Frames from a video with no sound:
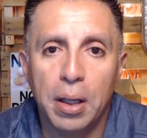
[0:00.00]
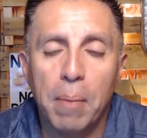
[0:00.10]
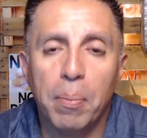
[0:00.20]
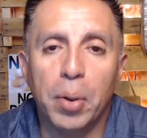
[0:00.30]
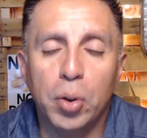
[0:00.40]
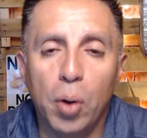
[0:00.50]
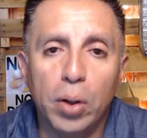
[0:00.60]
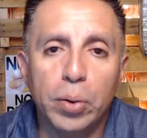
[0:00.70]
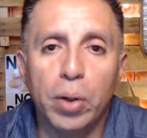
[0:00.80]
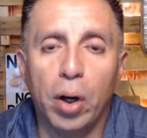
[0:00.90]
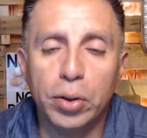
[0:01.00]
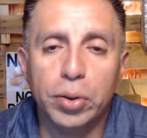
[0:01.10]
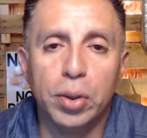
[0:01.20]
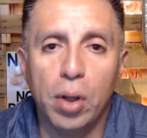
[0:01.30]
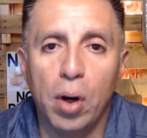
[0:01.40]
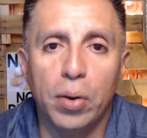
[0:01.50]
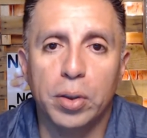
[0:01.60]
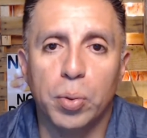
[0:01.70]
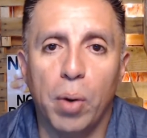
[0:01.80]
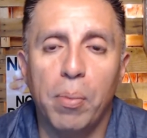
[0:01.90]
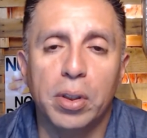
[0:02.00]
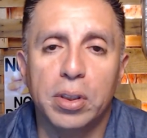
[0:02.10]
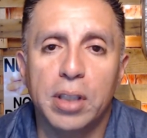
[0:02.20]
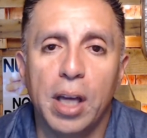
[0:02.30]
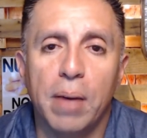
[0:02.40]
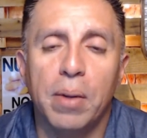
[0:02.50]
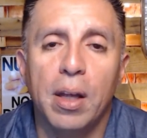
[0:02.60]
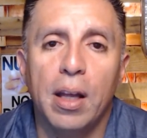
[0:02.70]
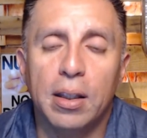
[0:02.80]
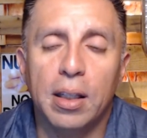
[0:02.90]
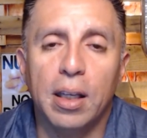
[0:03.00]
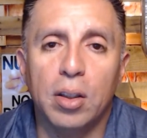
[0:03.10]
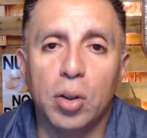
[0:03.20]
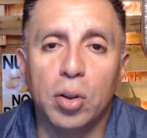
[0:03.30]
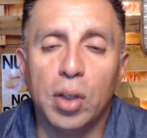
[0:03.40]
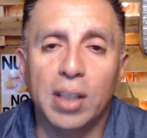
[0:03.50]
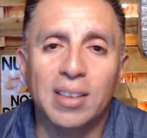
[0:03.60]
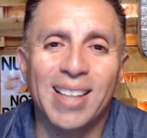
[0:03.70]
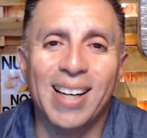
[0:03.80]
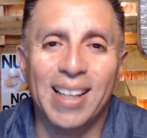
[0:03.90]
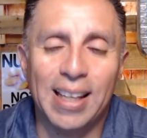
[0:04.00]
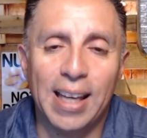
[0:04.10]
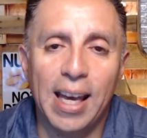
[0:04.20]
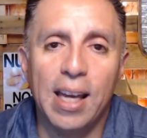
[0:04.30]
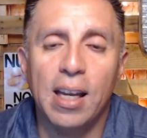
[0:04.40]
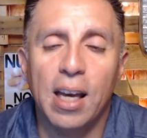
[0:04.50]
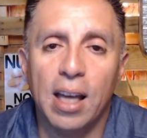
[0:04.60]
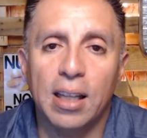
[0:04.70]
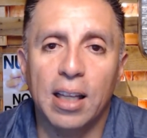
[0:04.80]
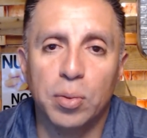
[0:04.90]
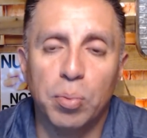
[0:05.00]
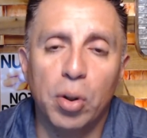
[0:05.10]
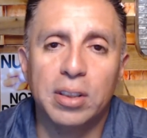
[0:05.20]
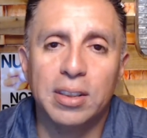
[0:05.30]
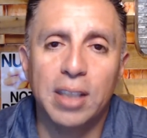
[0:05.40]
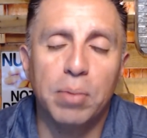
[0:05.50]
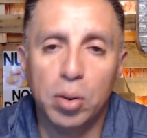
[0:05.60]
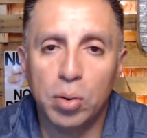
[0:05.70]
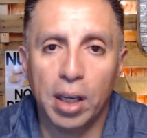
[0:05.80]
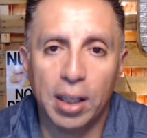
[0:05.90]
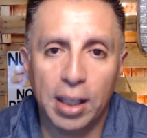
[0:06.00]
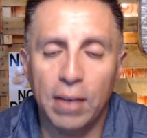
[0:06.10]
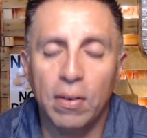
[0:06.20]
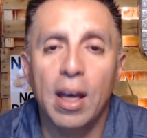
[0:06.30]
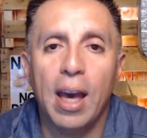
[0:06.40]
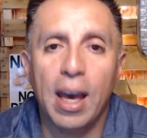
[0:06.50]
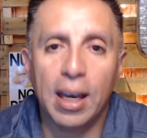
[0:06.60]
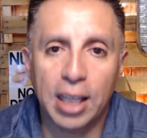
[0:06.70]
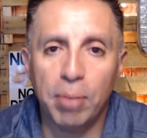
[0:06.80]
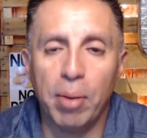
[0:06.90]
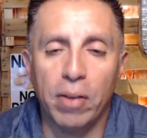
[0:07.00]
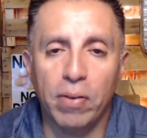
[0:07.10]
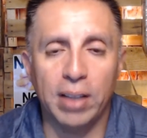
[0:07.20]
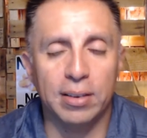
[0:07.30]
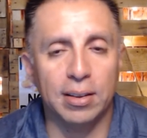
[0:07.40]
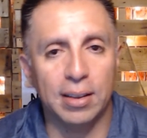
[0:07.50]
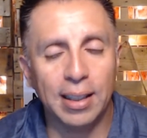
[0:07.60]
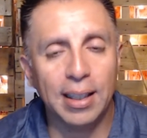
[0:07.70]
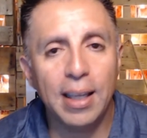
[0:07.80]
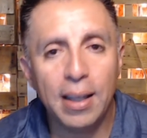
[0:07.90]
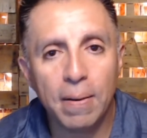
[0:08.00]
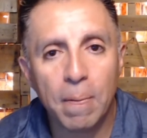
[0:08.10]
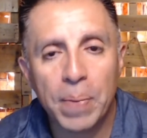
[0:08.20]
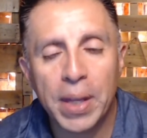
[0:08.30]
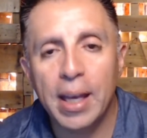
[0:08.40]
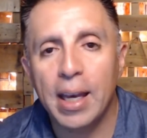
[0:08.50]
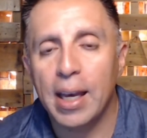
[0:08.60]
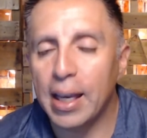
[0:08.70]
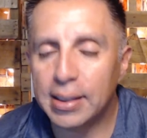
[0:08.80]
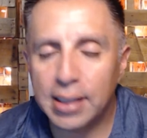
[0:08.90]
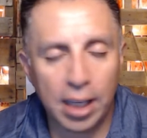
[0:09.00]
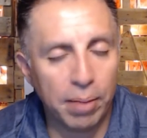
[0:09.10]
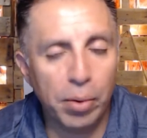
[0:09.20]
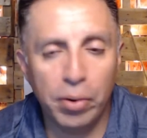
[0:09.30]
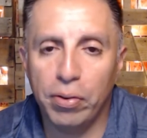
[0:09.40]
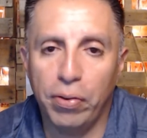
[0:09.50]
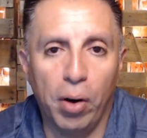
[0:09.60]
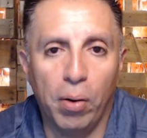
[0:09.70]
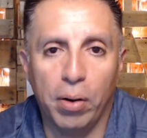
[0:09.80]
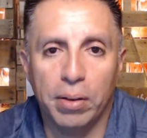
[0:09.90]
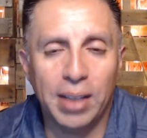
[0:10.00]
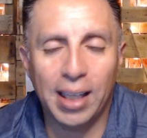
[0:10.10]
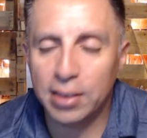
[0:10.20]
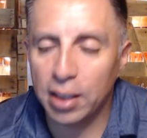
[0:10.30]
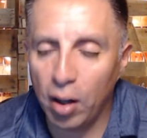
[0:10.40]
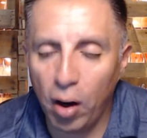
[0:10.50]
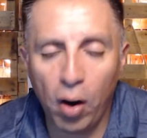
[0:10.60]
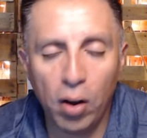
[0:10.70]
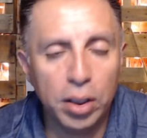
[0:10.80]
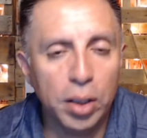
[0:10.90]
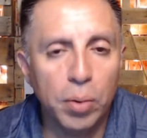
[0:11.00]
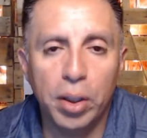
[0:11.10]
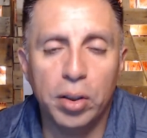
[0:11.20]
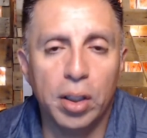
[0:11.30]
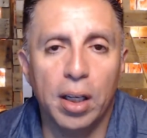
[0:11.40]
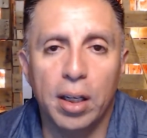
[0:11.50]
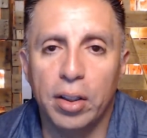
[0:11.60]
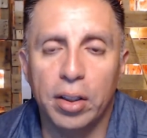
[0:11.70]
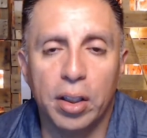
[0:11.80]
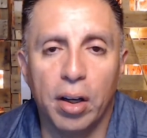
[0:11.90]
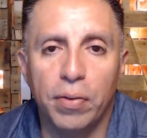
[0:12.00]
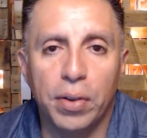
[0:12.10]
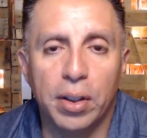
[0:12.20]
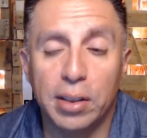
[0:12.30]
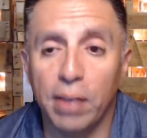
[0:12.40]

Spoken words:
But you also know there's one more step that you can start again, and that's more step that you can give and keep advancing. The key is keep moving forward. That's the only way you're gonna learn in confidence.